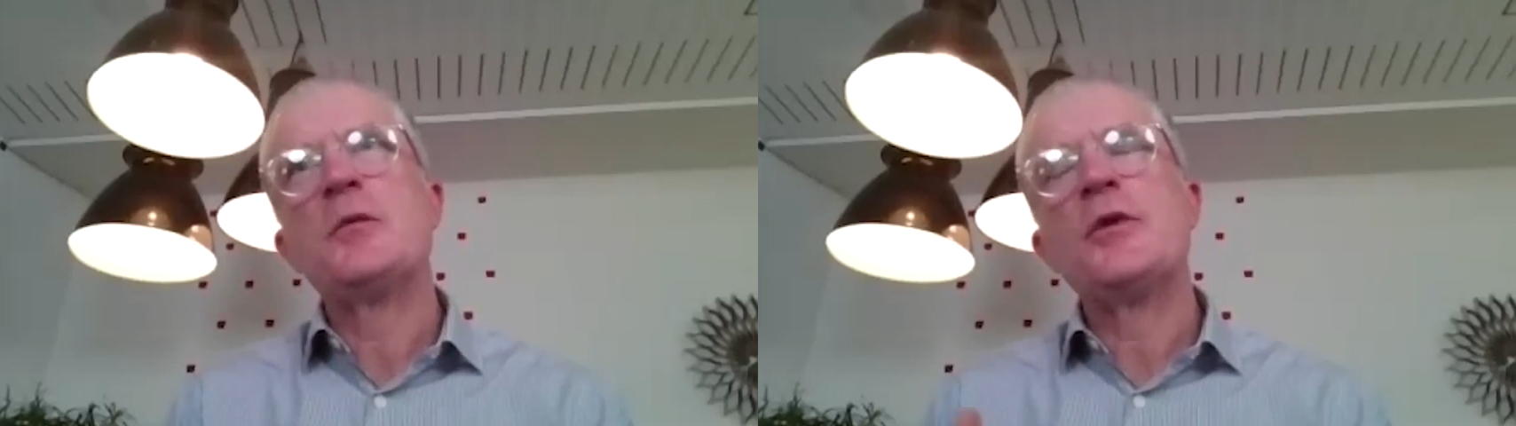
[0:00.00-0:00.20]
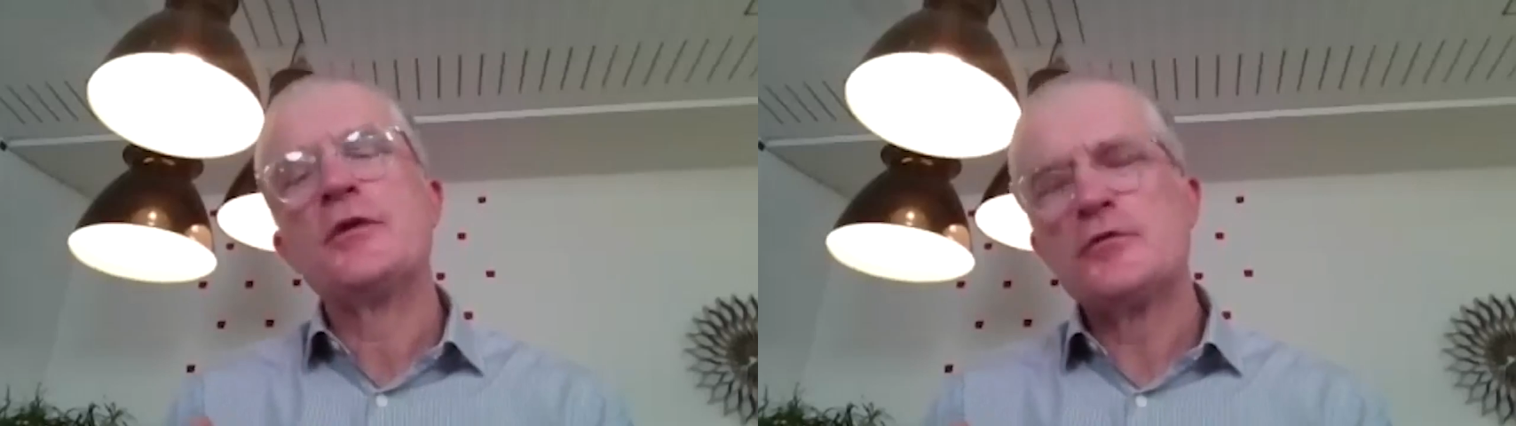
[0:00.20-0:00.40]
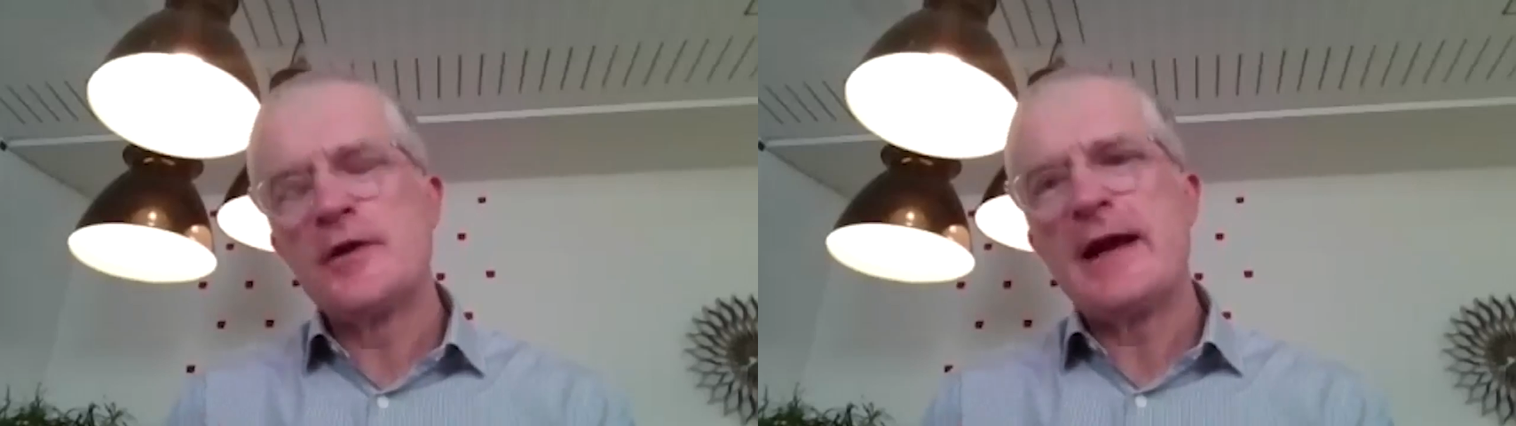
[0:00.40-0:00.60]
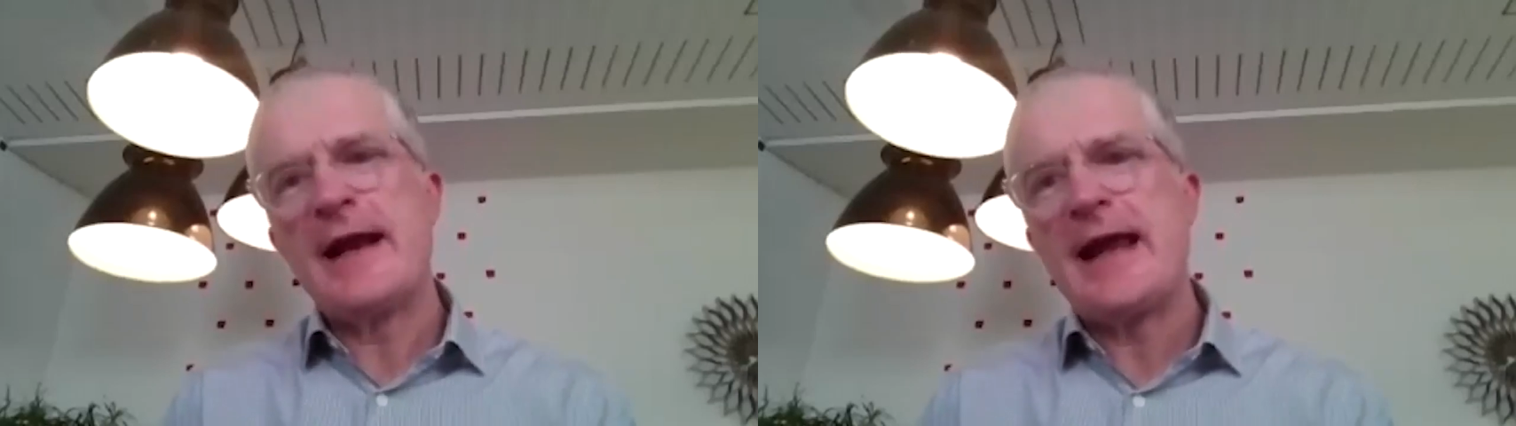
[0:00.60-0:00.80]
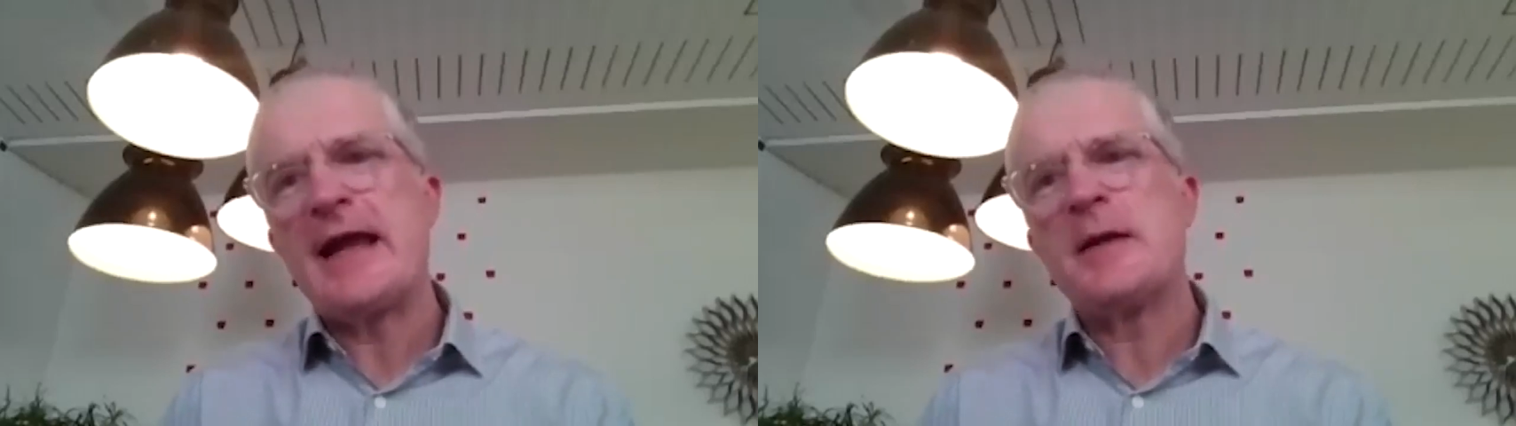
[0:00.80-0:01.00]
with the real
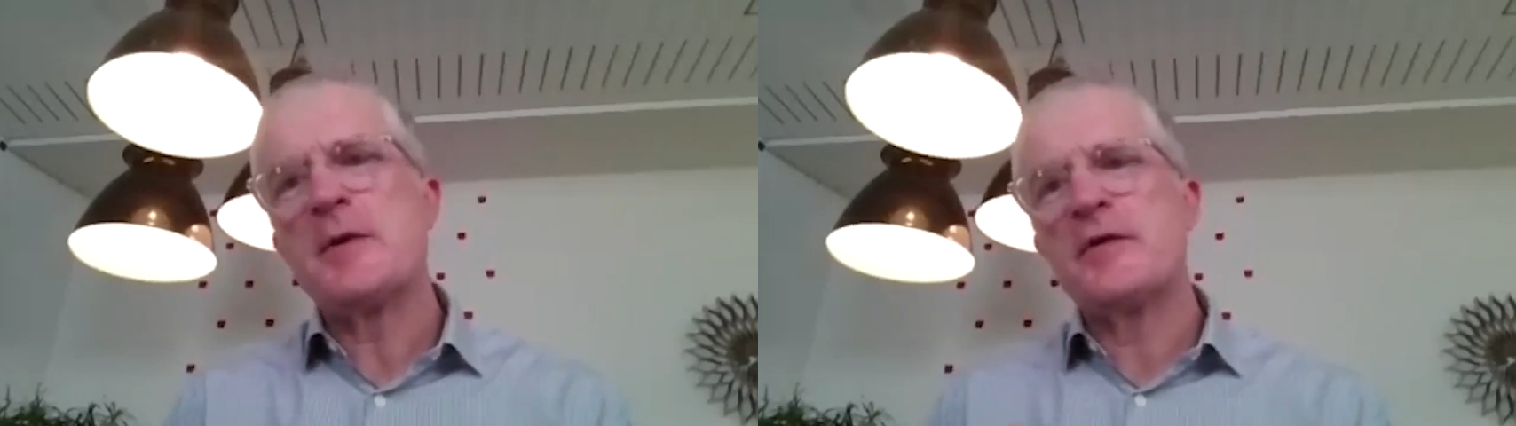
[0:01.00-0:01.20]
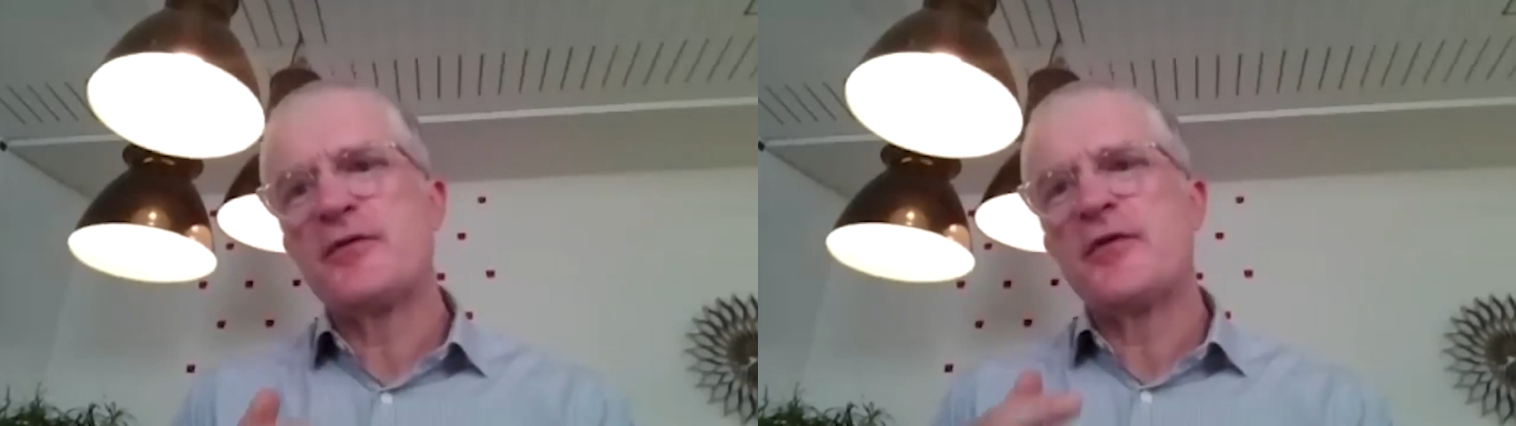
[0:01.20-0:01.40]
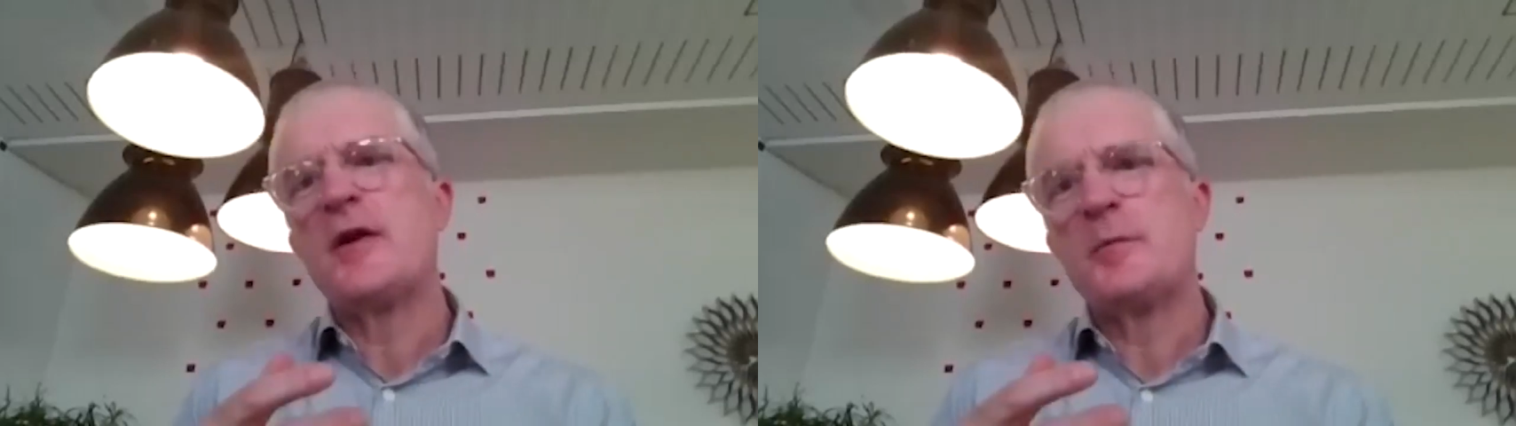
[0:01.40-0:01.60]
aim of